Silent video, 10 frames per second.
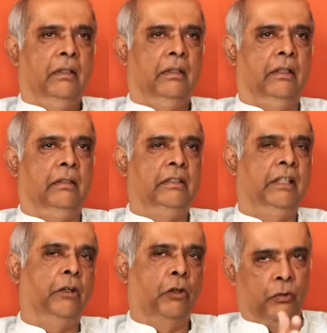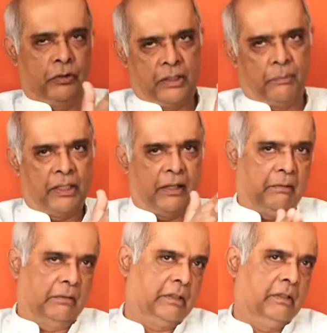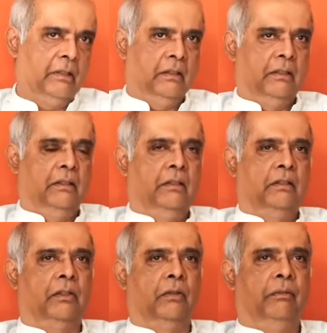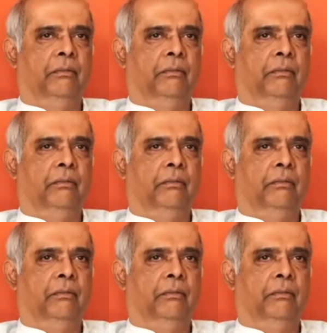the CEO was somebody else. So